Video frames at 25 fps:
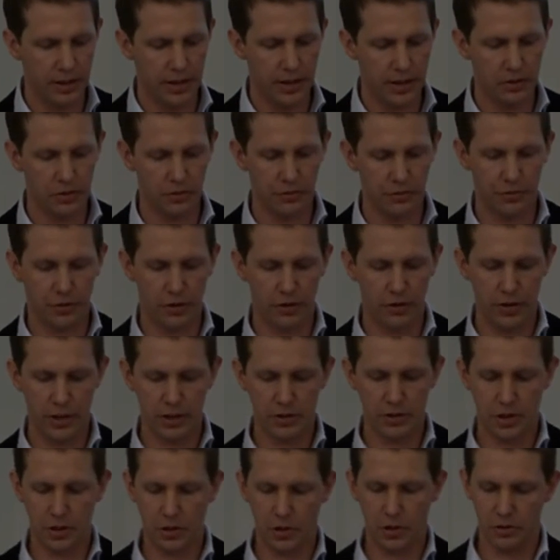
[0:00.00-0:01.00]
has led to
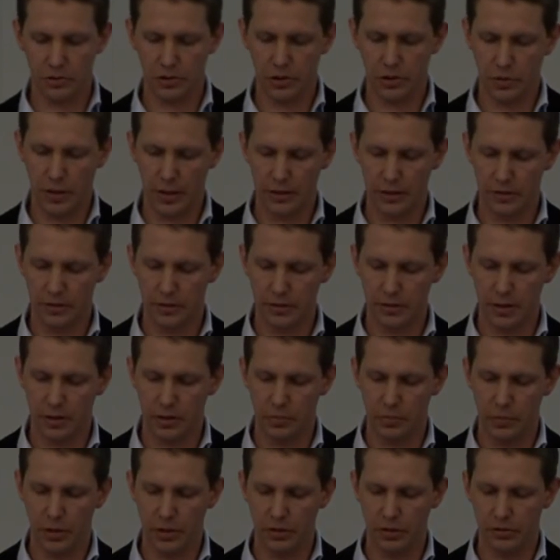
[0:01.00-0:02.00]
far-reaching
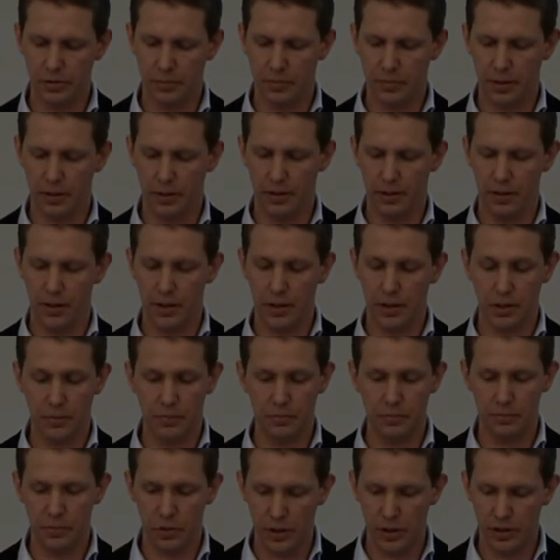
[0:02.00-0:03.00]
consequences at the
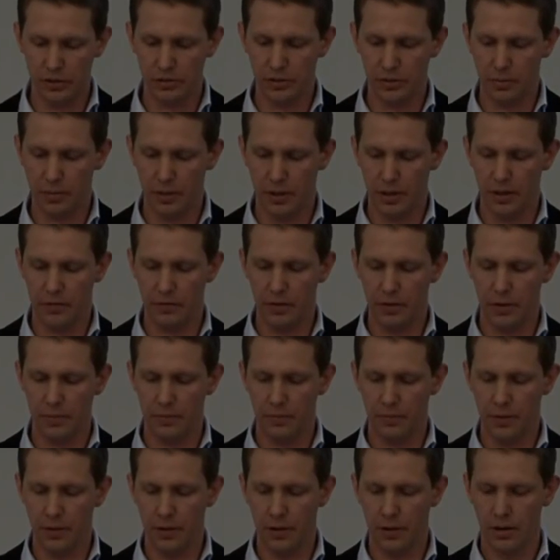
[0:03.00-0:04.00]
municipal
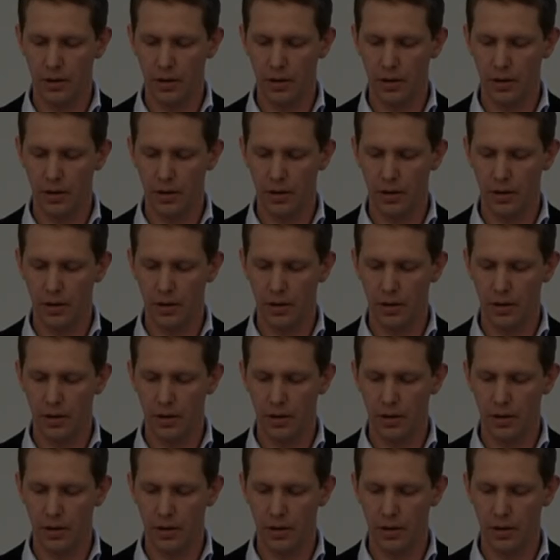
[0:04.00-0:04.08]
level.